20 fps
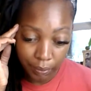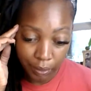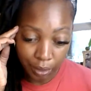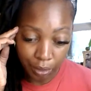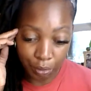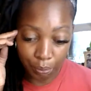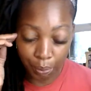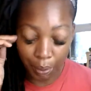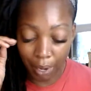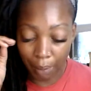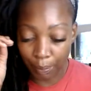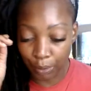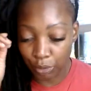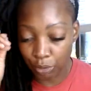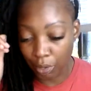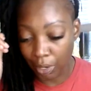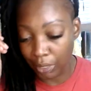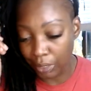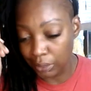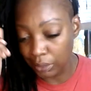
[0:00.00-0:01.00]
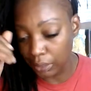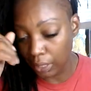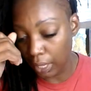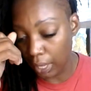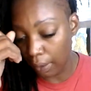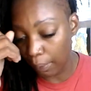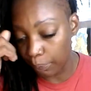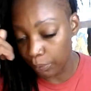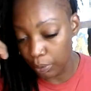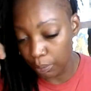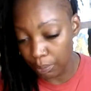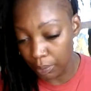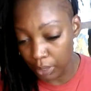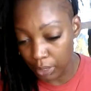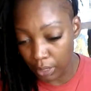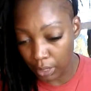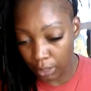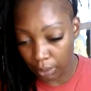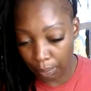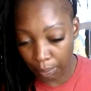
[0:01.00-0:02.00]
You're probably trying to stay
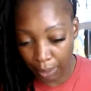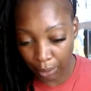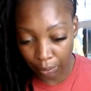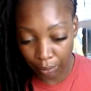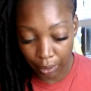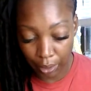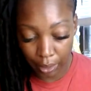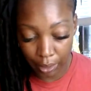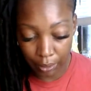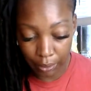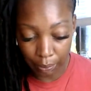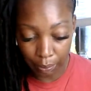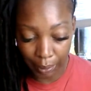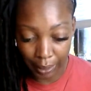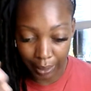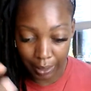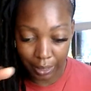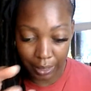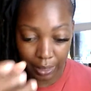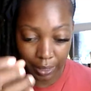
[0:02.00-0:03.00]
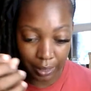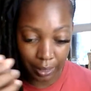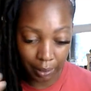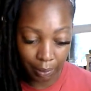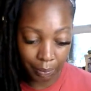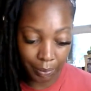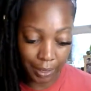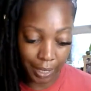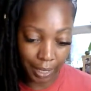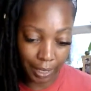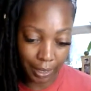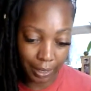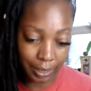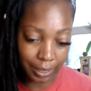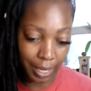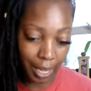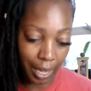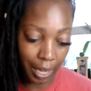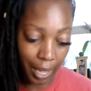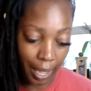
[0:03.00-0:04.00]
optimistic about this, but it just seems that it's
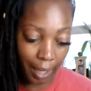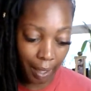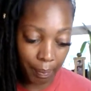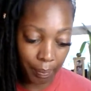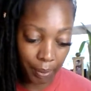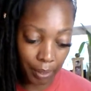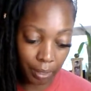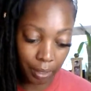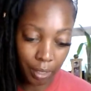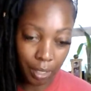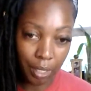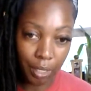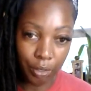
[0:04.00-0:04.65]
not happening.